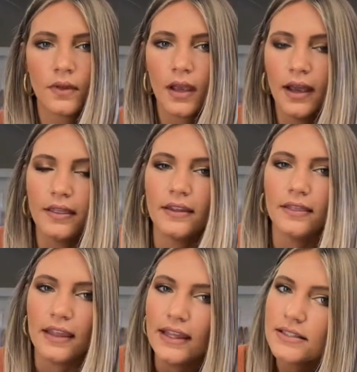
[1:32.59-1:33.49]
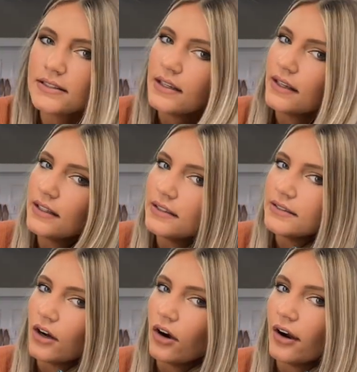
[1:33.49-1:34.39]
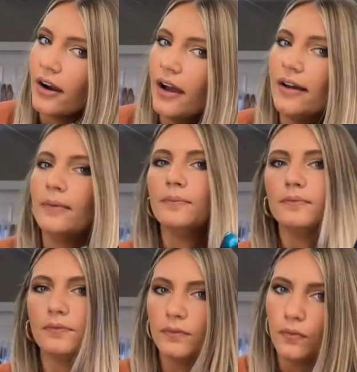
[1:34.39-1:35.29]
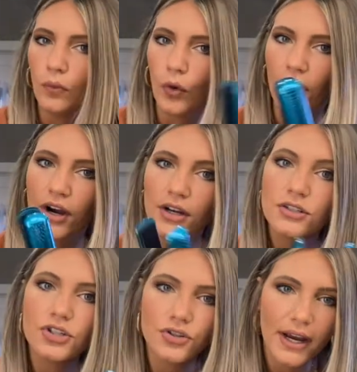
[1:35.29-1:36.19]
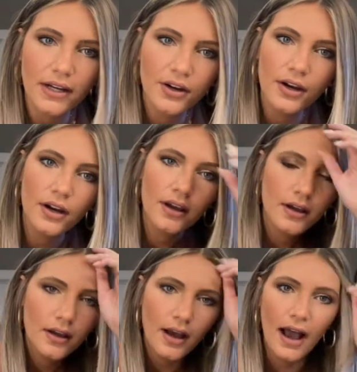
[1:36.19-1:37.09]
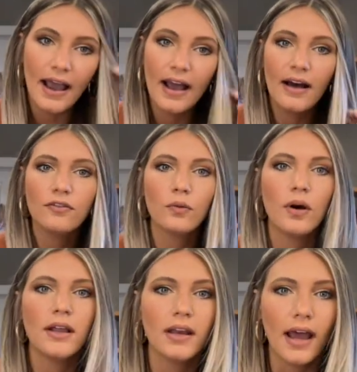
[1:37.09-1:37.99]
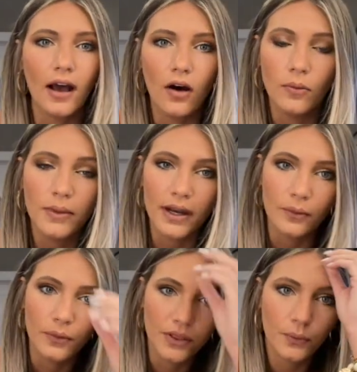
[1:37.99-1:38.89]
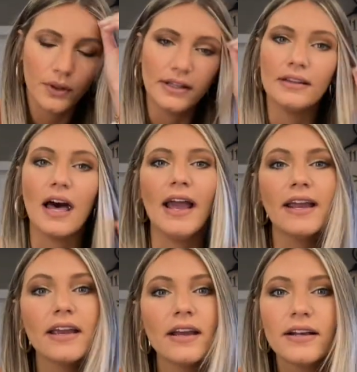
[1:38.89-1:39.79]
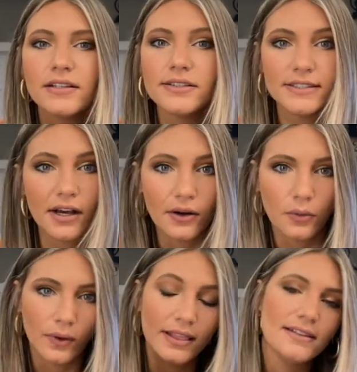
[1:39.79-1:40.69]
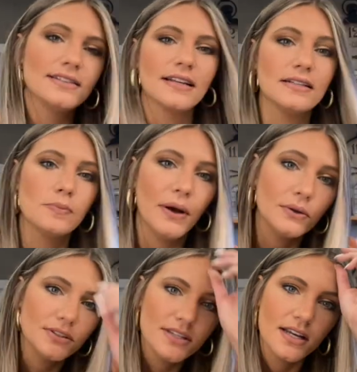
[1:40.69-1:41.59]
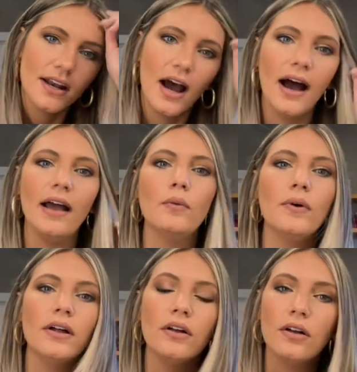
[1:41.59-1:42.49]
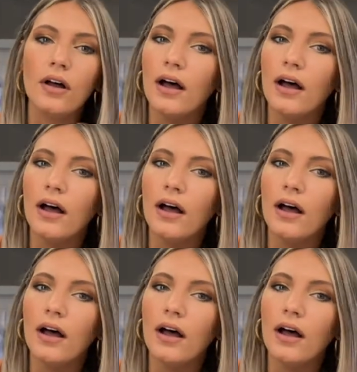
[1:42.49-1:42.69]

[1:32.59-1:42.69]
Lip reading: And then this is our work straightener. I have one at home that I really like, so when this gets posted I will